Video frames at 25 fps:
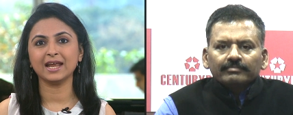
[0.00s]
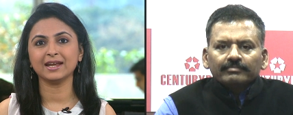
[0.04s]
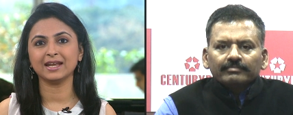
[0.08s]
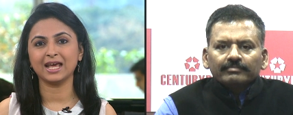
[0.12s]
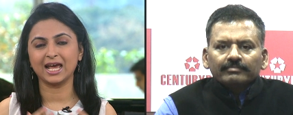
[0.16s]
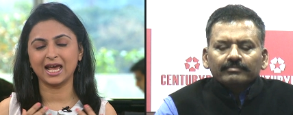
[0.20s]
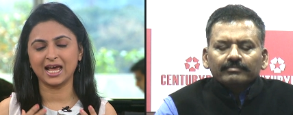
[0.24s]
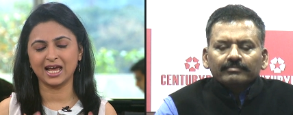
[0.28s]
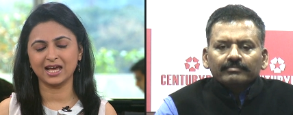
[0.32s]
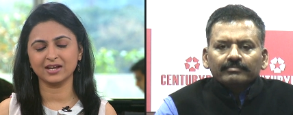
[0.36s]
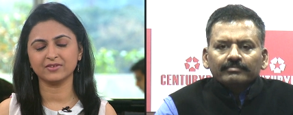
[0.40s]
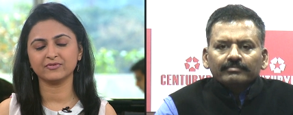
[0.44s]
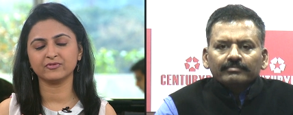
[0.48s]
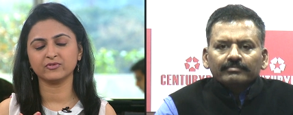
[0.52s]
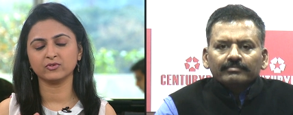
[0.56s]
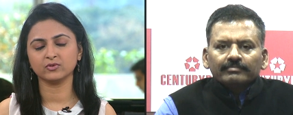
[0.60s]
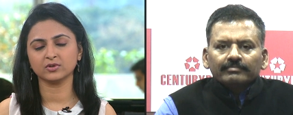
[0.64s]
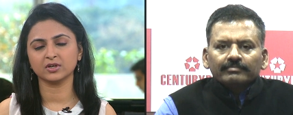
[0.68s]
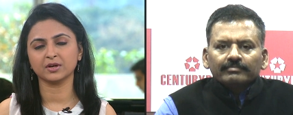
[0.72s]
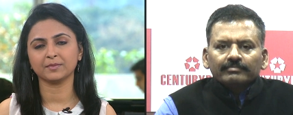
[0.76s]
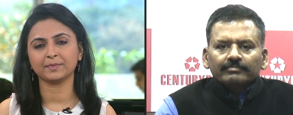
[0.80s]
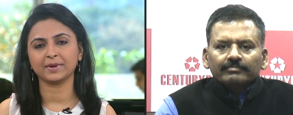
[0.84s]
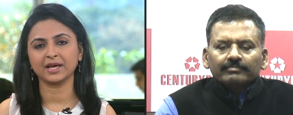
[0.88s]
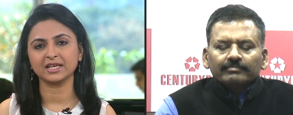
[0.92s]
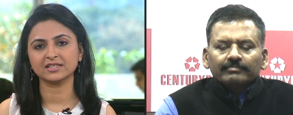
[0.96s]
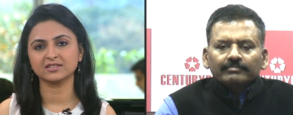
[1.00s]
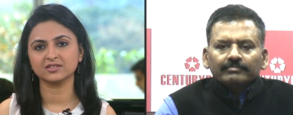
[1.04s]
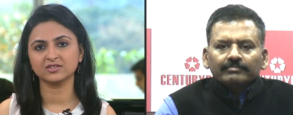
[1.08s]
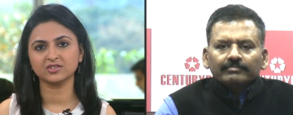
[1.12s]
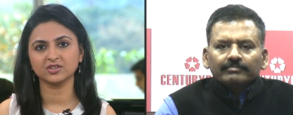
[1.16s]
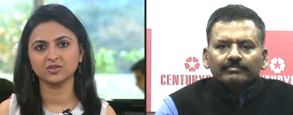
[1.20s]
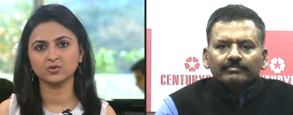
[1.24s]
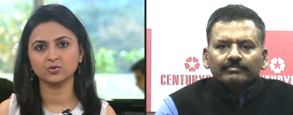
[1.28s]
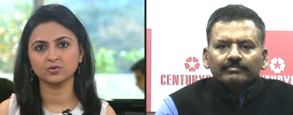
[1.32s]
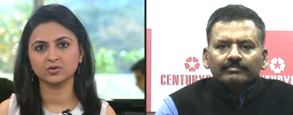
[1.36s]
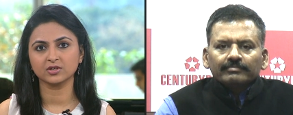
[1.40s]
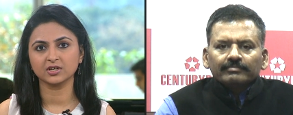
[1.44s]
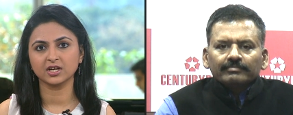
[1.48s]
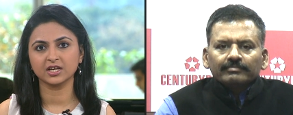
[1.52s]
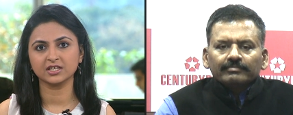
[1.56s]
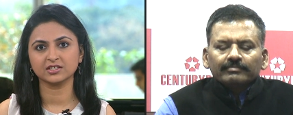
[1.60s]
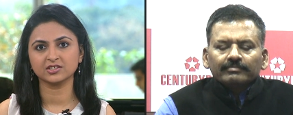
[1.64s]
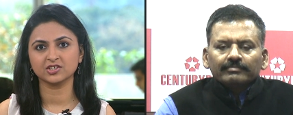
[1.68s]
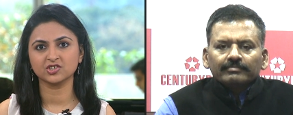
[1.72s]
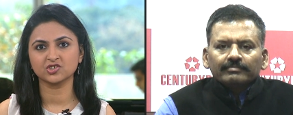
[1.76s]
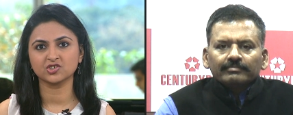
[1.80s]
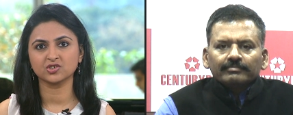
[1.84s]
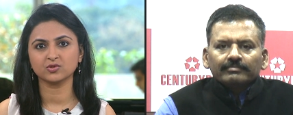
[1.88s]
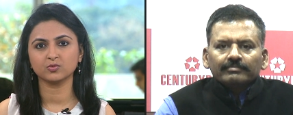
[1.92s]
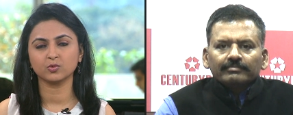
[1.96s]
Speaker 1: and at full capacity
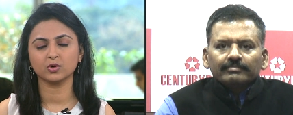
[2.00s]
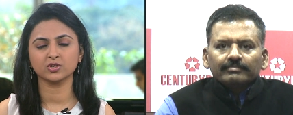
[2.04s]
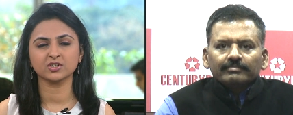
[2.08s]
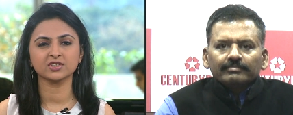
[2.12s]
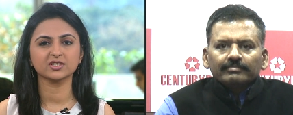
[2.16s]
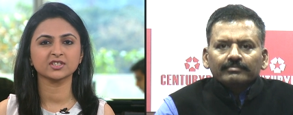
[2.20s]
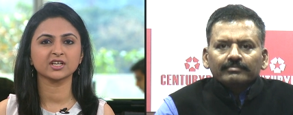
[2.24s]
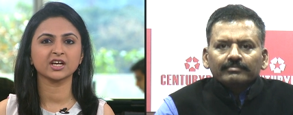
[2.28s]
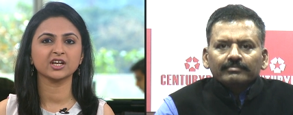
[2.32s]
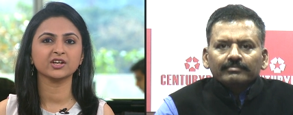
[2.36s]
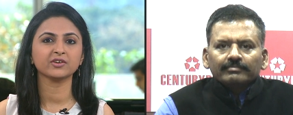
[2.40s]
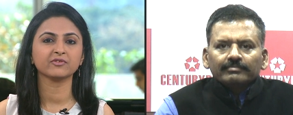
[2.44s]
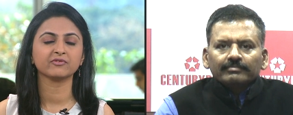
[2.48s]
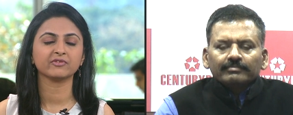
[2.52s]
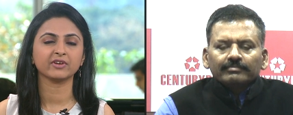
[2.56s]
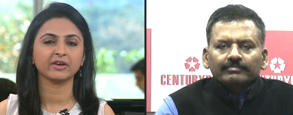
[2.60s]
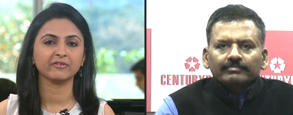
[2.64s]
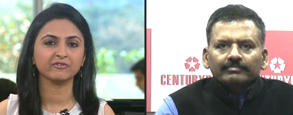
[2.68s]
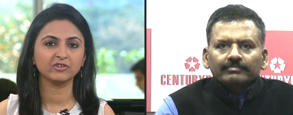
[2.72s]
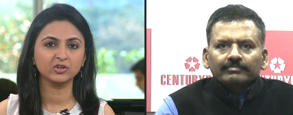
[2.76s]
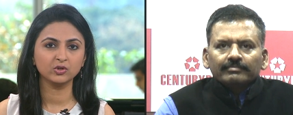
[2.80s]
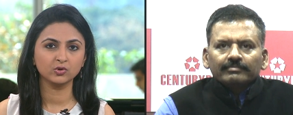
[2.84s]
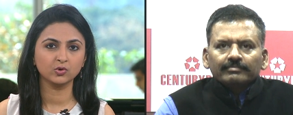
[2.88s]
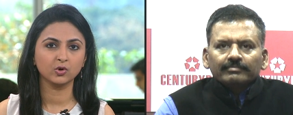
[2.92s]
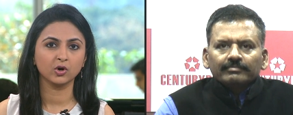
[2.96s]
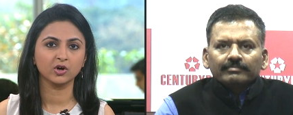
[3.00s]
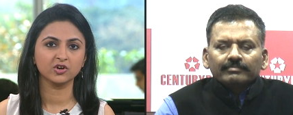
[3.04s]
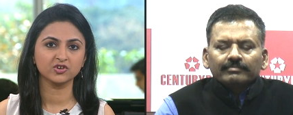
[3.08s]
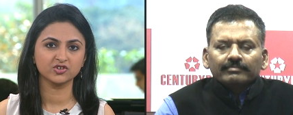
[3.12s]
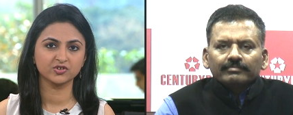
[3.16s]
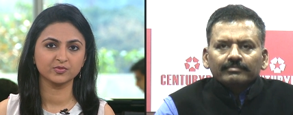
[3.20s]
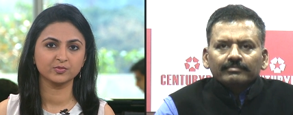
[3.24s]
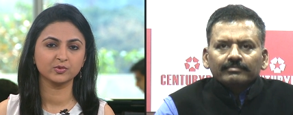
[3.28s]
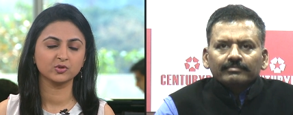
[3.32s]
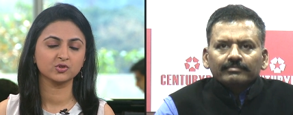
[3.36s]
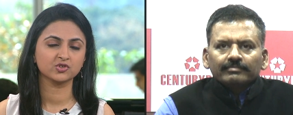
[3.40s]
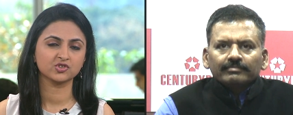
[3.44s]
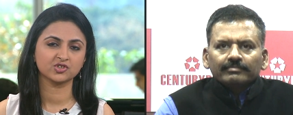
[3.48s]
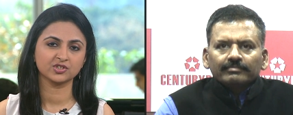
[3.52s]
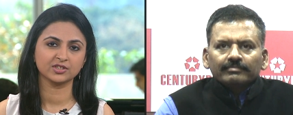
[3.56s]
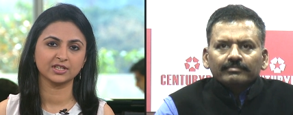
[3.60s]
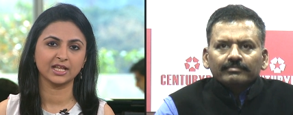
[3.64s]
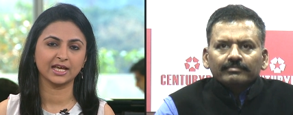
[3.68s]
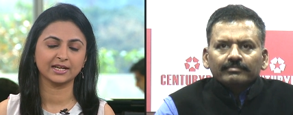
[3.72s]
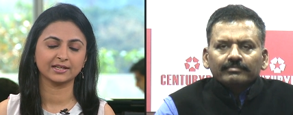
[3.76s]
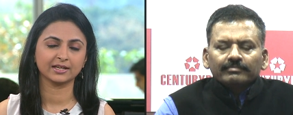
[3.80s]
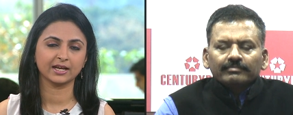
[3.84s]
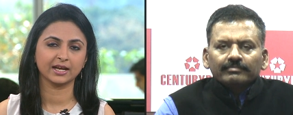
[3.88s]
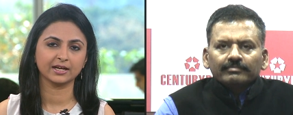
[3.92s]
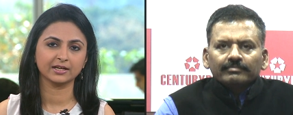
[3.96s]
utilization, what is the kind of revenue
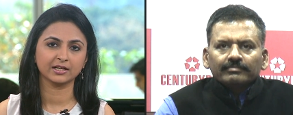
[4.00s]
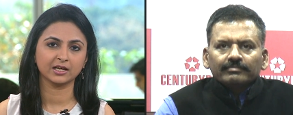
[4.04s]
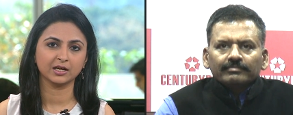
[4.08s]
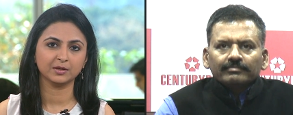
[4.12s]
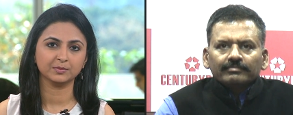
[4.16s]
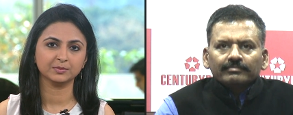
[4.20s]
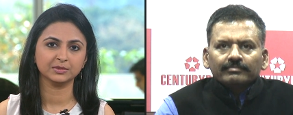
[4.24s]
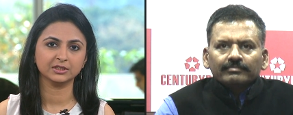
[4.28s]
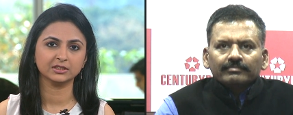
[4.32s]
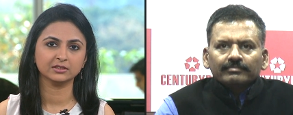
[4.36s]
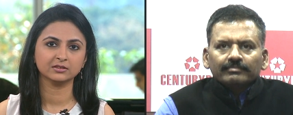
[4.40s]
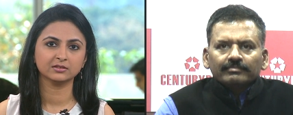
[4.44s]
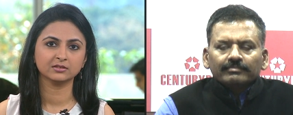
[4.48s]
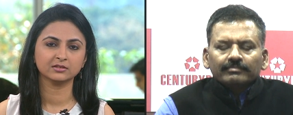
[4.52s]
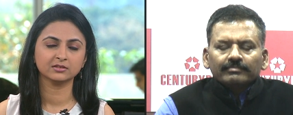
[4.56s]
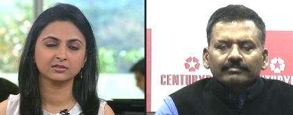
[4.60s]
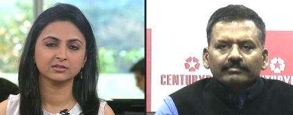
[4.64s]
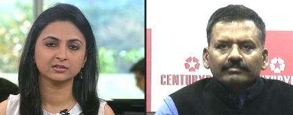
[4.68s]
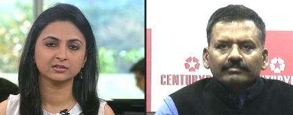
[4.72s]
contribution that can come in?